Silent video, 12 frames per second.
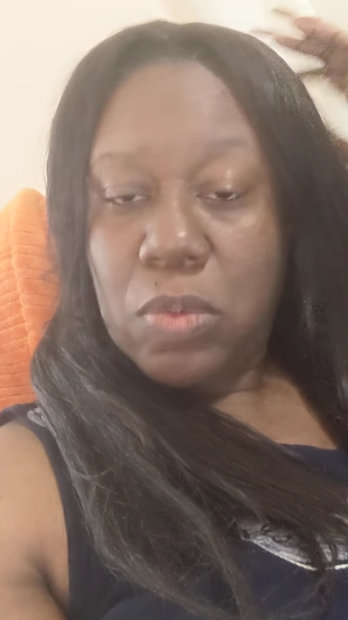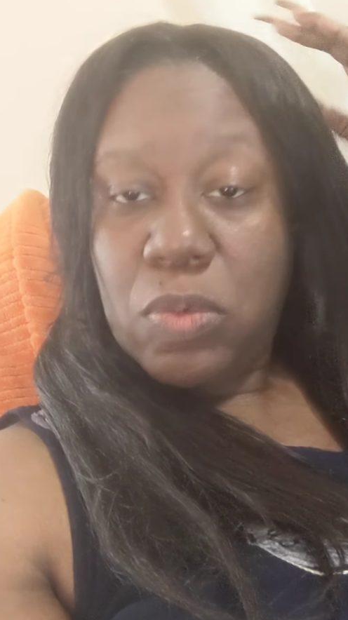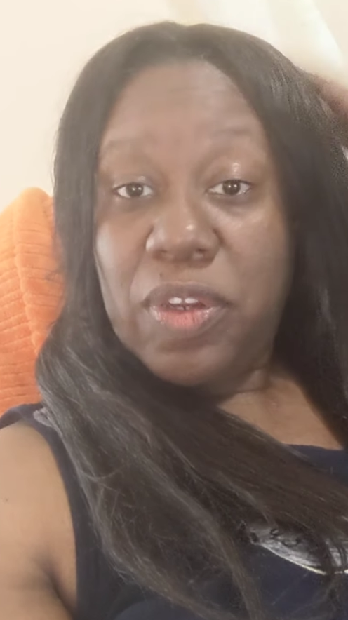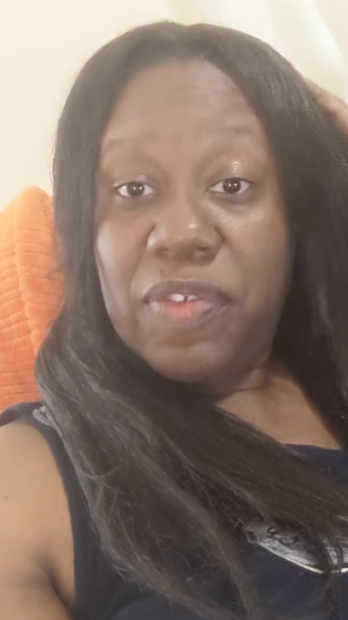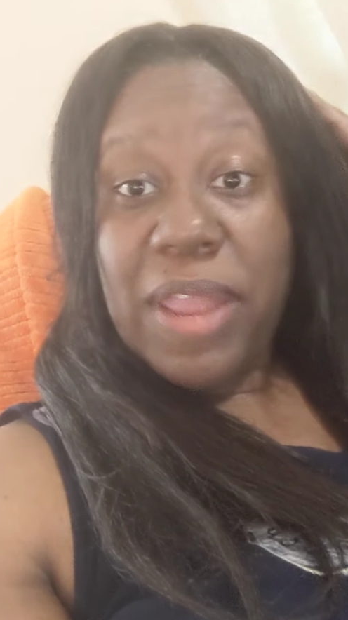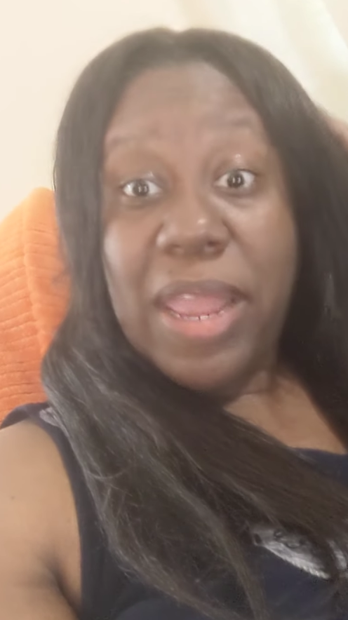
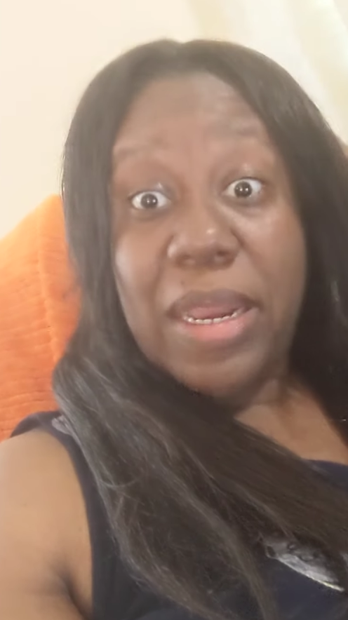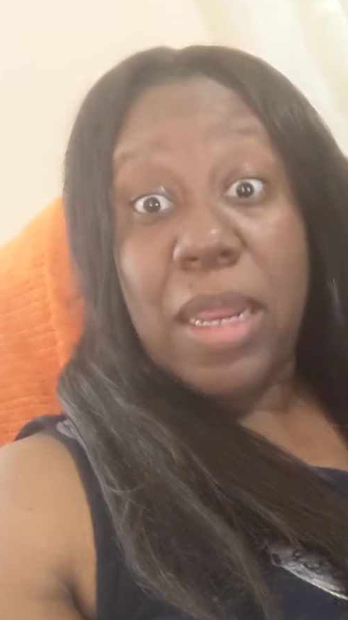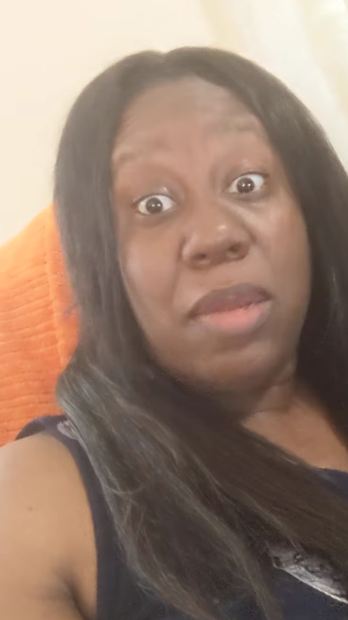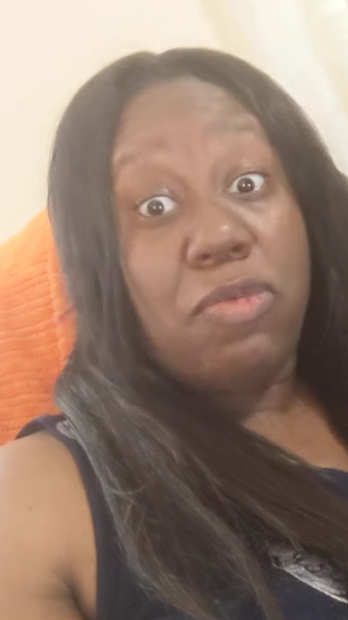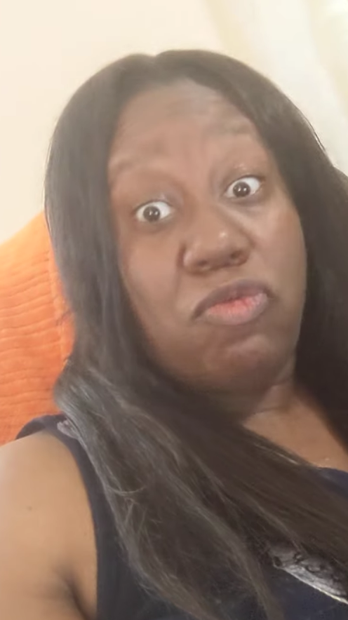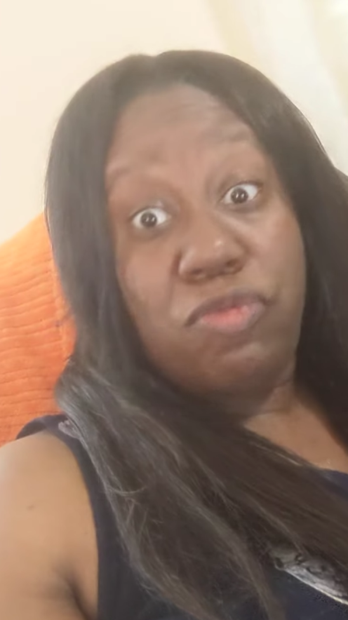would have had
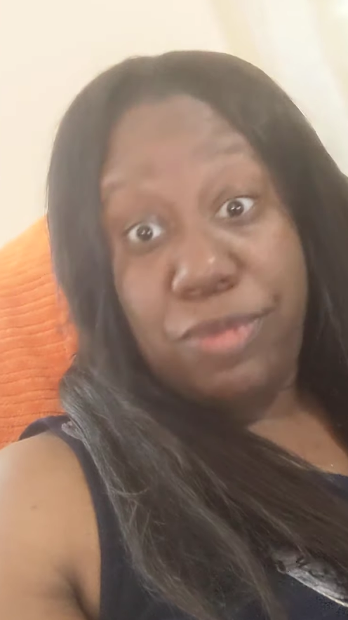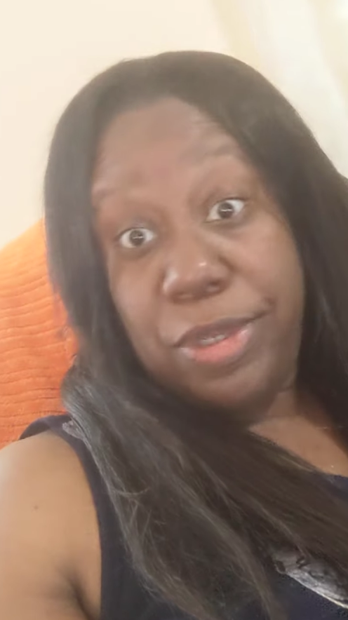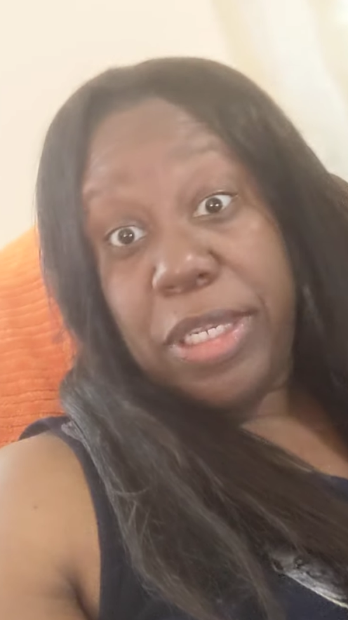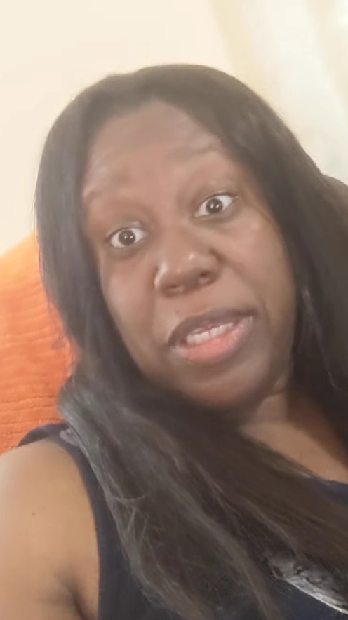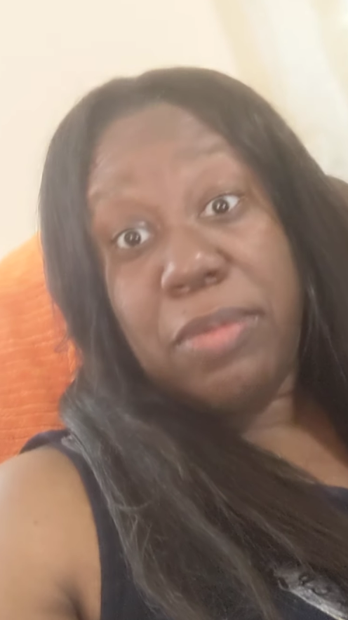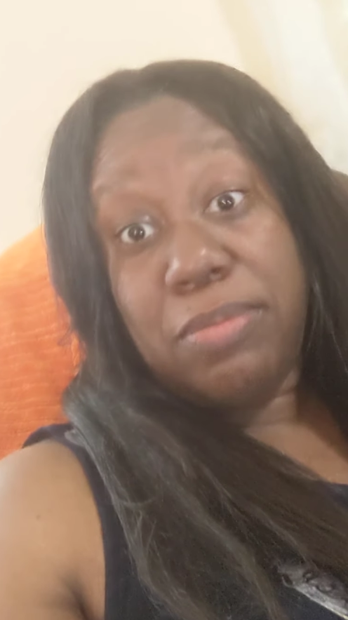a
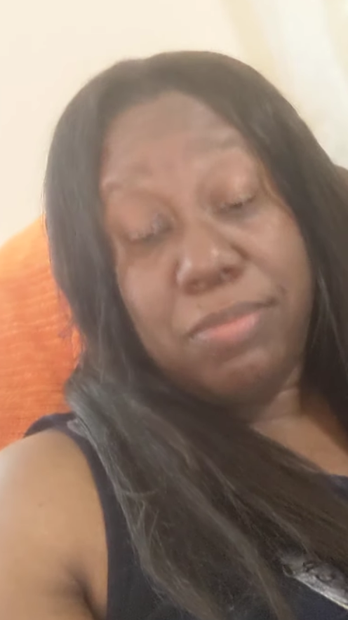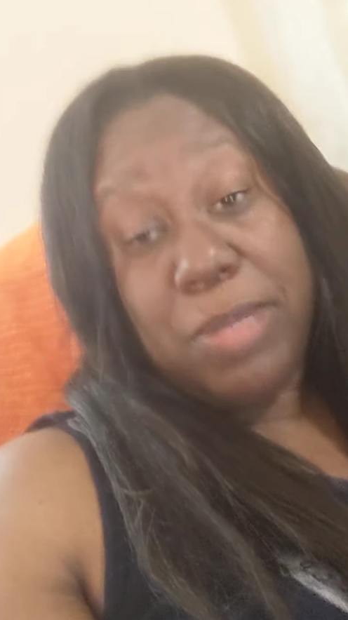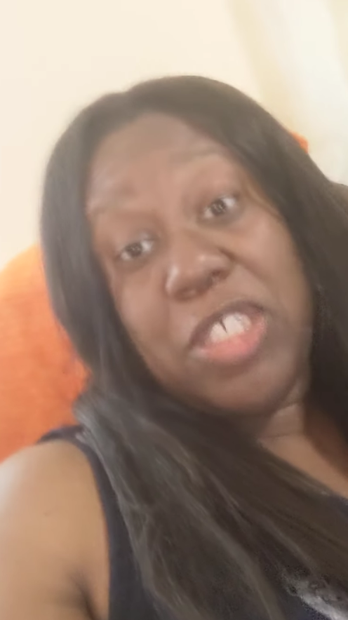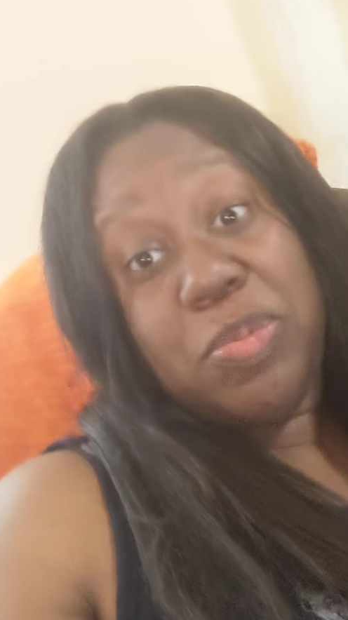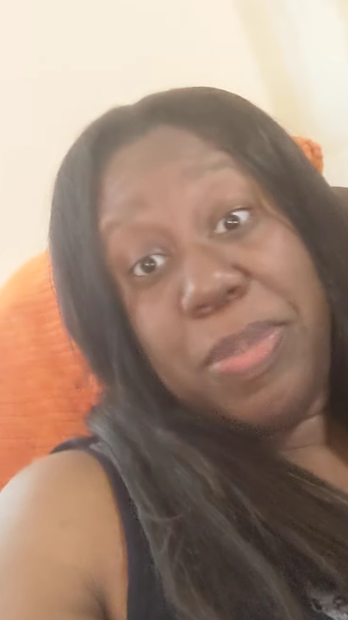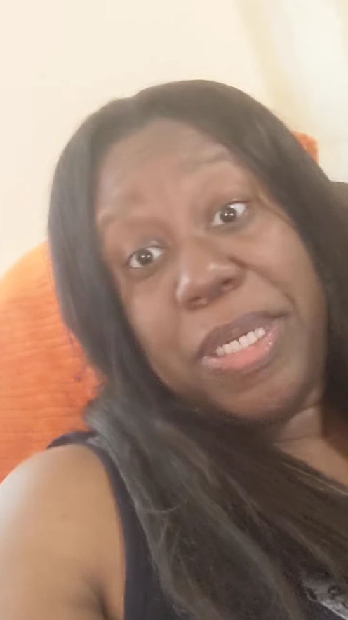really
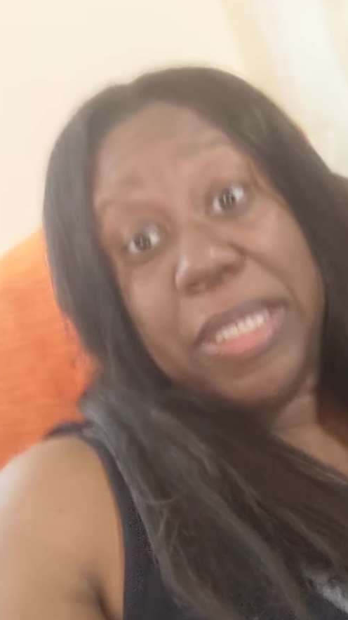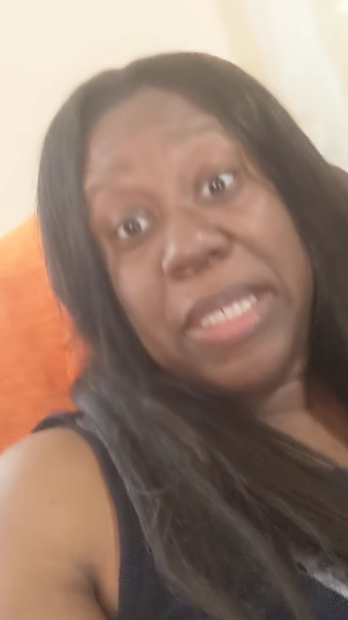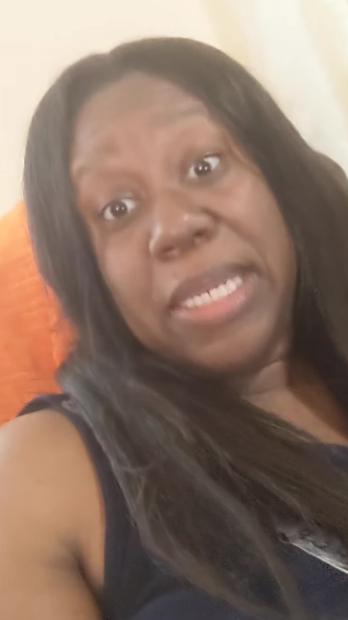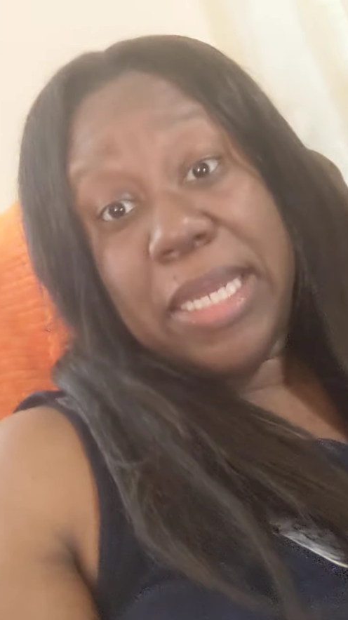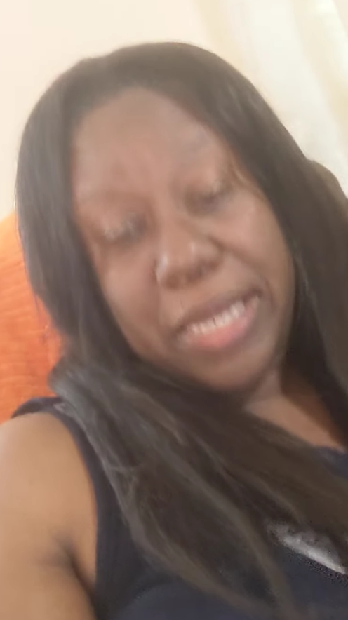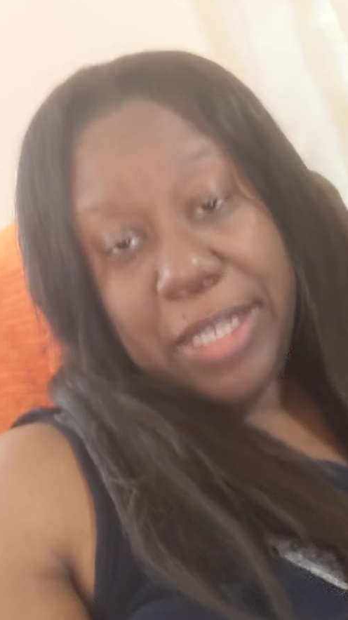much bigger
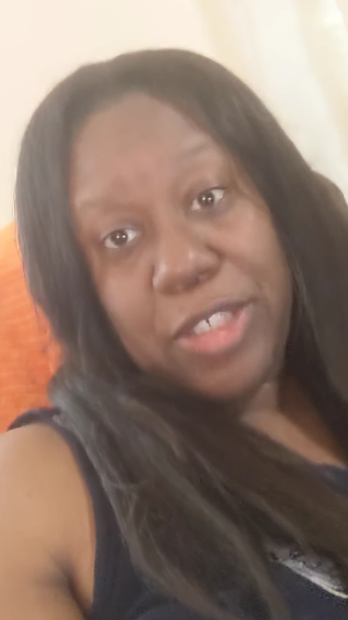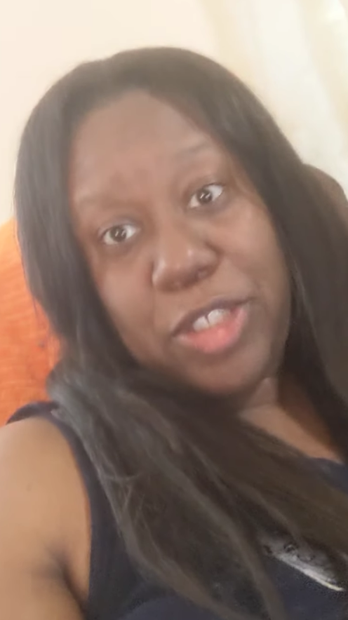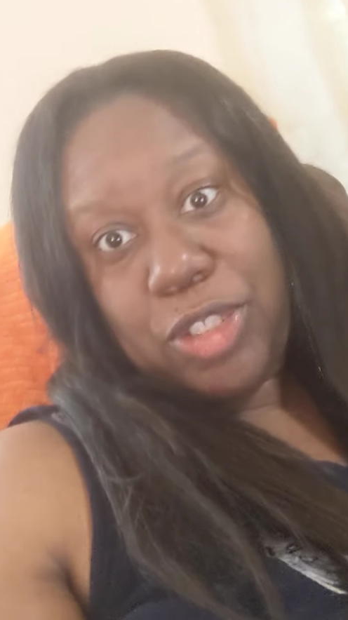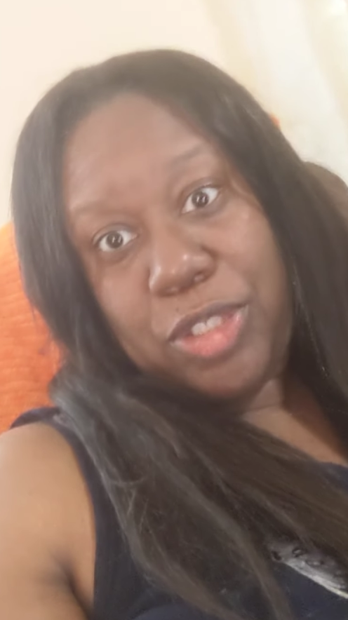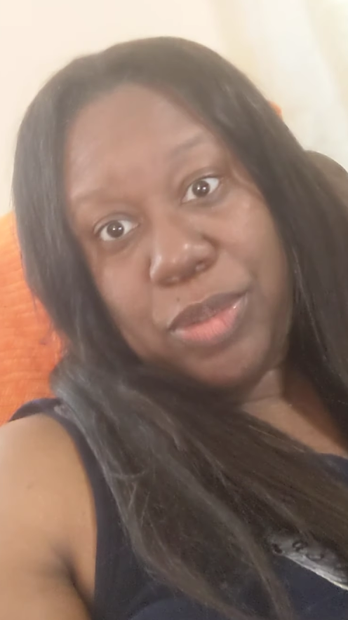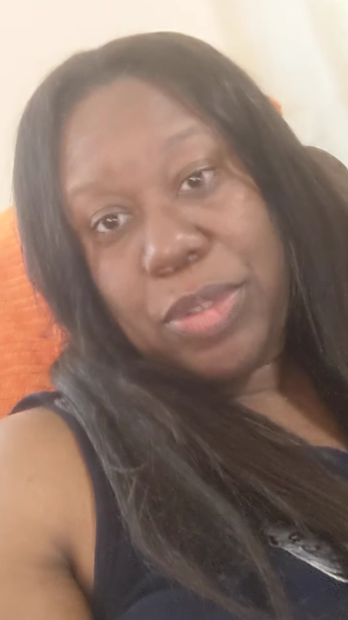
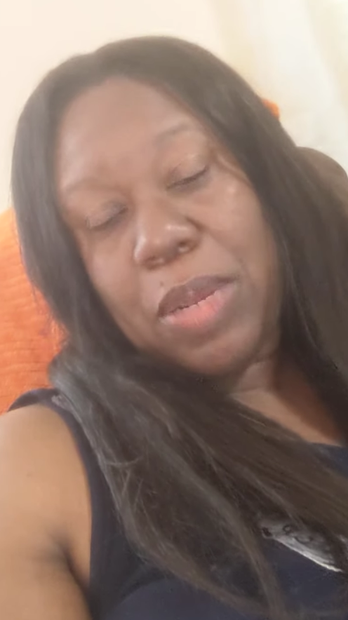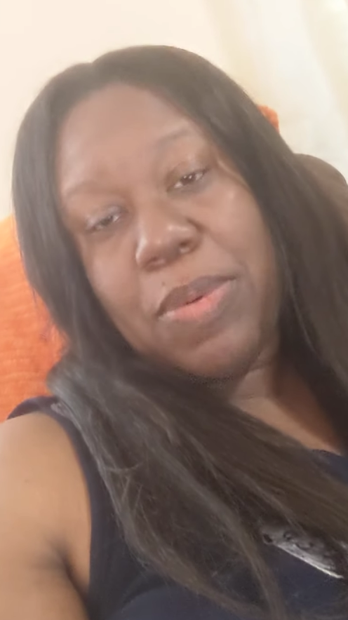lunch.